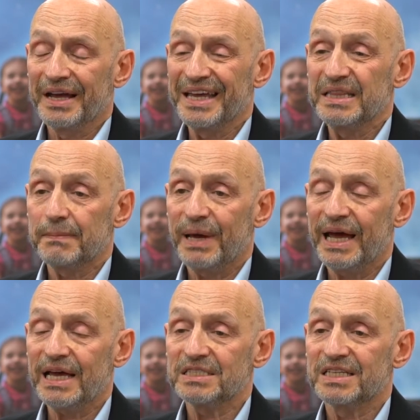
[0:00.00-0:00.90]
In the
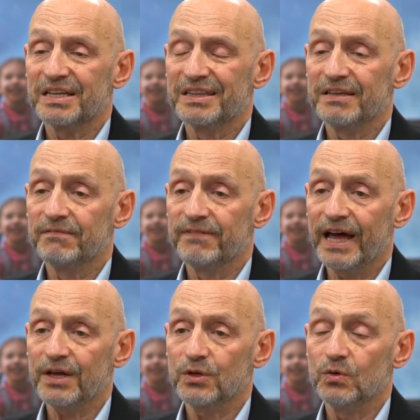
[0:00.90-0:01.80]
past, the
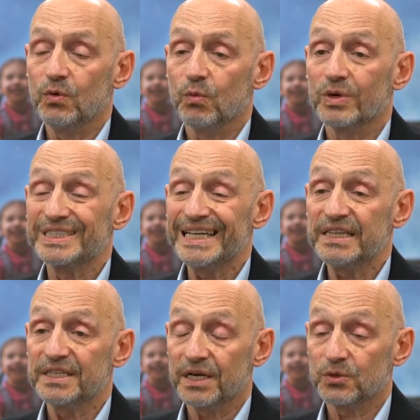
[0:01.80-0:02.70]
value was
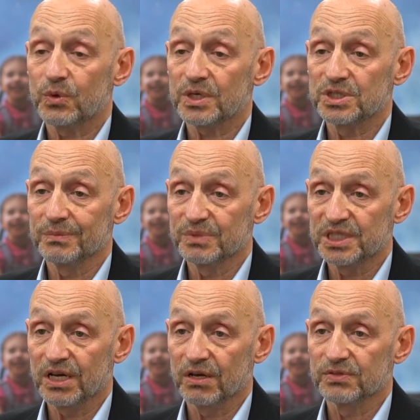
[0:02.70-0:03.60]
in the networks
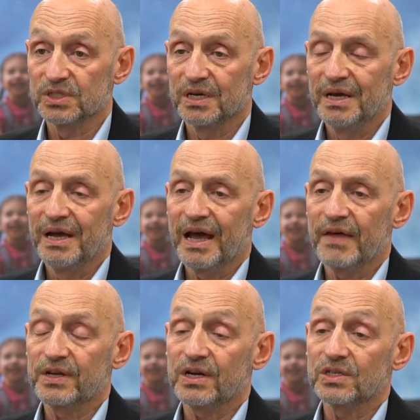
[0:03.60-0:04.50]
themselves.
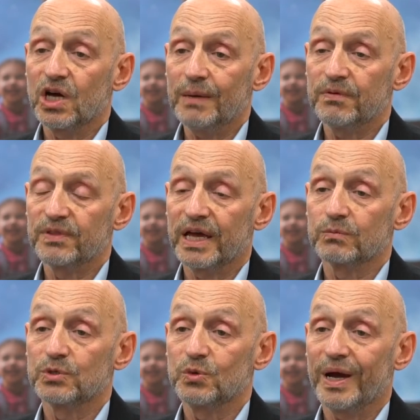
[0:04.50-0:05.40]
And then on top of
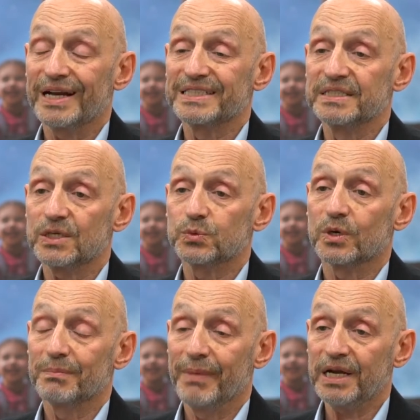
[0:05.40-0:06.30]
that, what you had is a
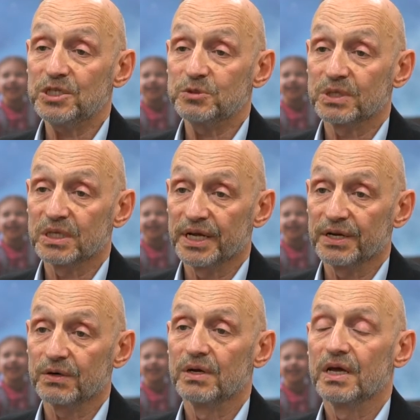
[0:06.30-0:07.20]
network management
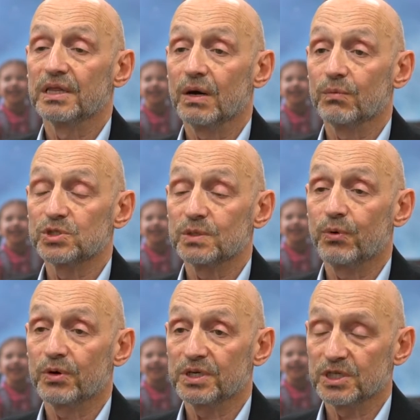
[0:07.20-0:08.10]
layer that was
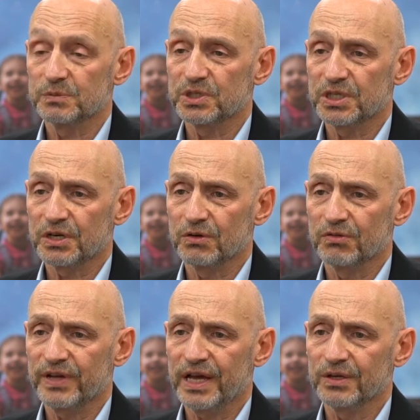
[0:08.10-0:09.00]
supporting this
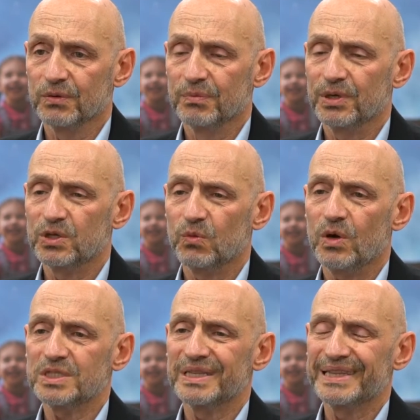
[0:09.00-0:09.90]
particular value. But there
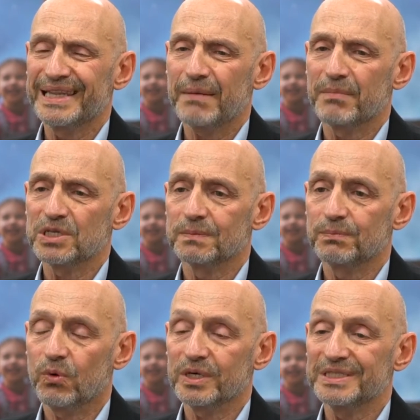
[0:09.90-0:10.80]
wasn't that much
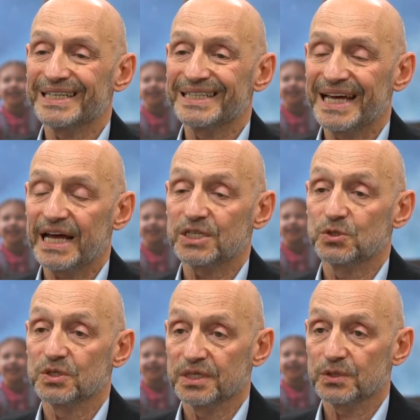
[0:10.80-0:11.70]
importance
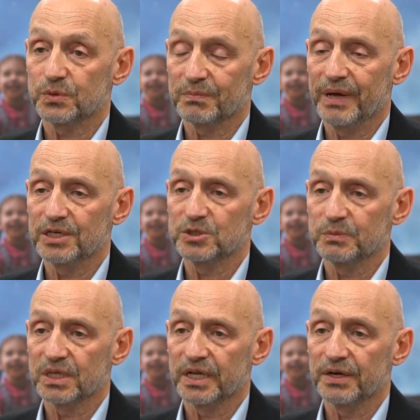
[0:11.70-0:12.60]
attached to the network
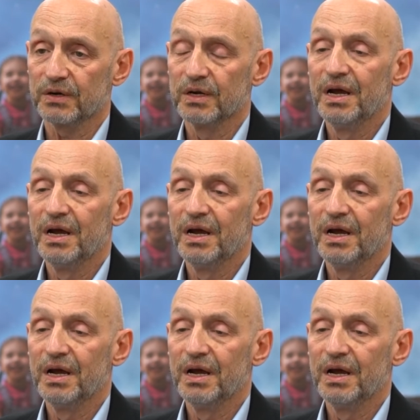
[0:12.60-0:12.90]
management layer.